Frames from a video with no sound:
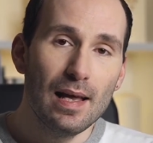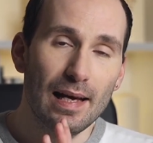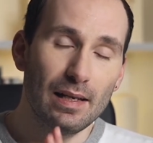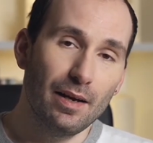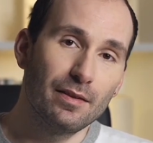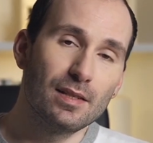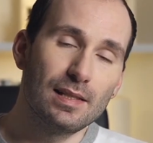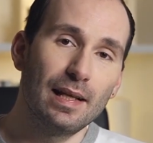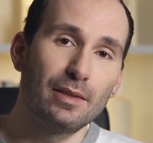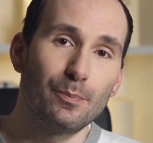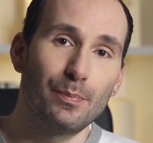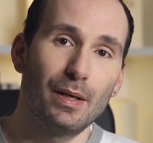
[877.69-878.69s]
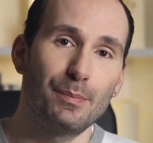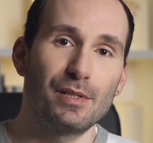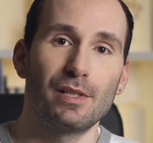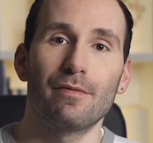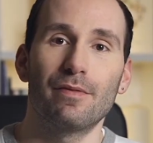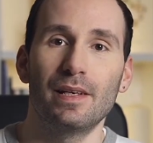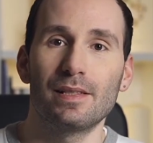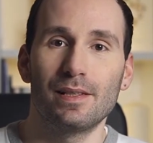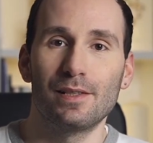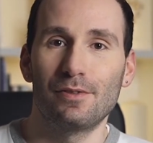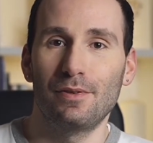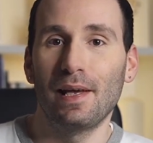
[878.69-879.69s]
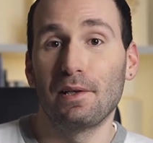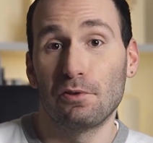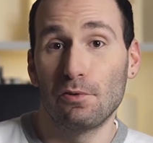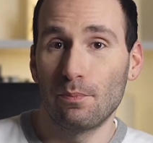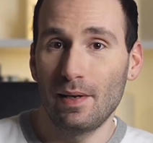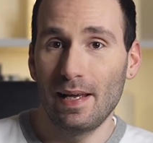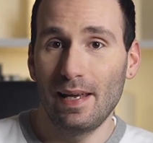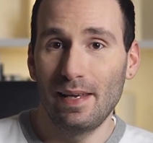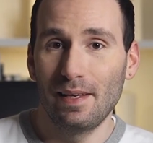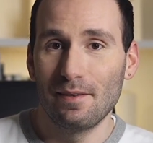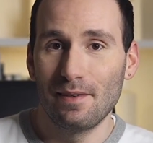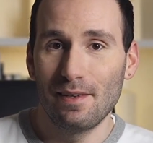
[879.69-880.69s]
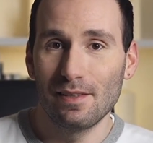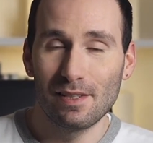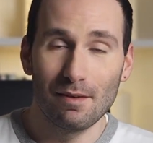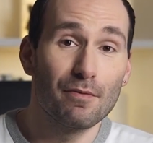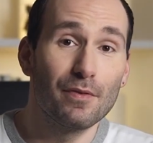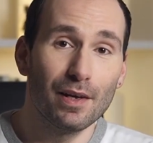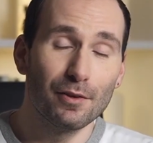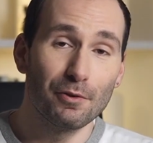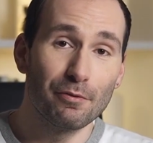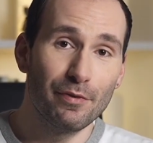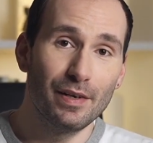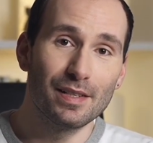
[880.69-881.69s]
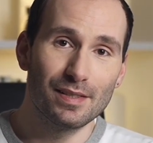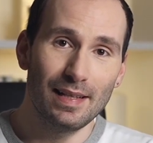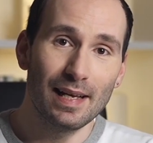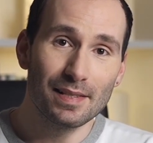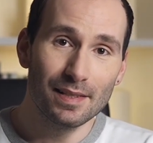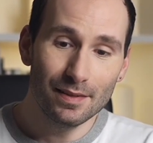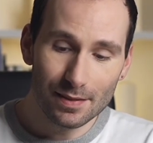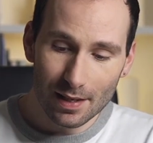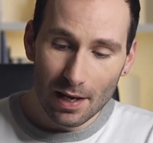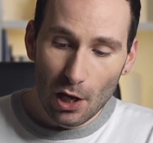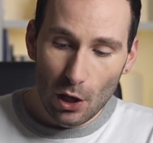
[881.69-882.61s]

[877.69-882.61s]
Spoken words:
And I understand the purpose of this is to get you to play something on your first lessons,